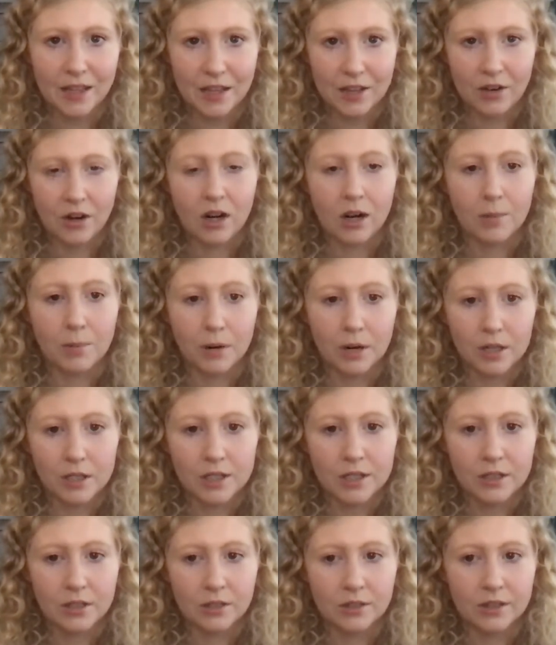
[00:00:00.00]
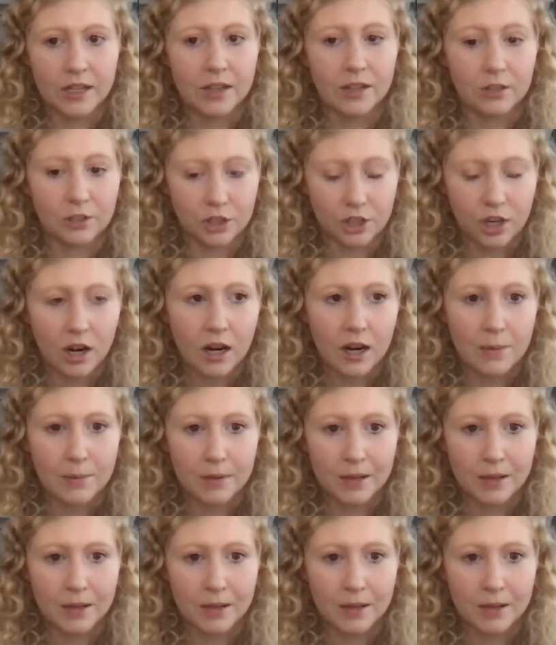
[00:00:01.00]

in our personal natal chart?